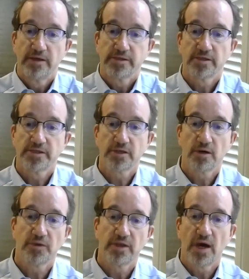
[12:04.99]
So let's
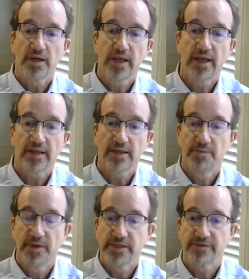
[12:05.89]
start with the non-candidate
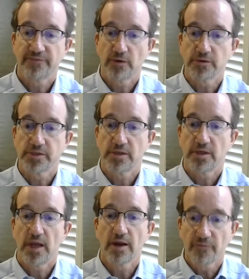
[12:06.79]
committees first.
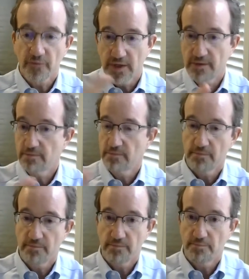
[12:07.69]
Every
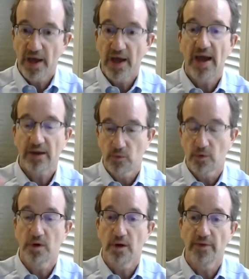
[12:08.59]
PAC, we'll
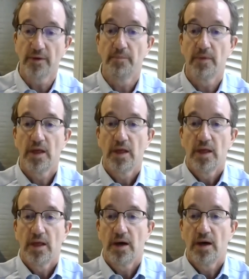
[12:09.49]
call them,
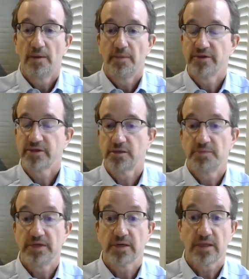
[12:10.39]
and this could
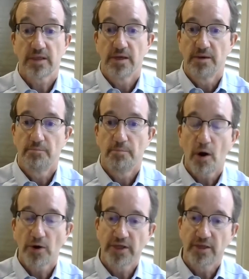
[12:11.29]
be a
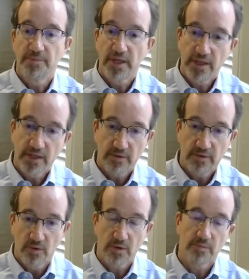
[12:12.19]
party committee
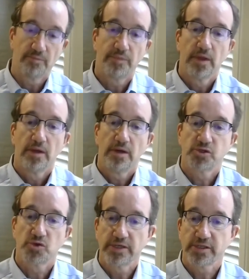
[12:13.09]
or a
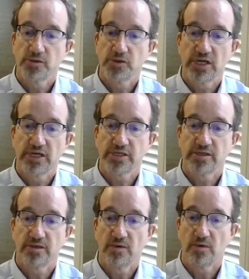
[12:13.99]
trade
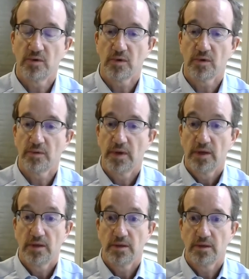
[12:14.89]
association or
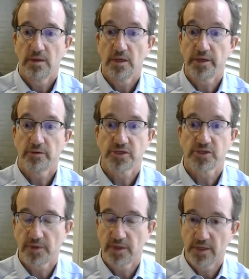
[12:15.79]
a
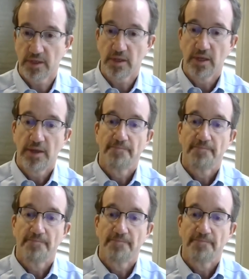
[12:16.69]
leadership committee.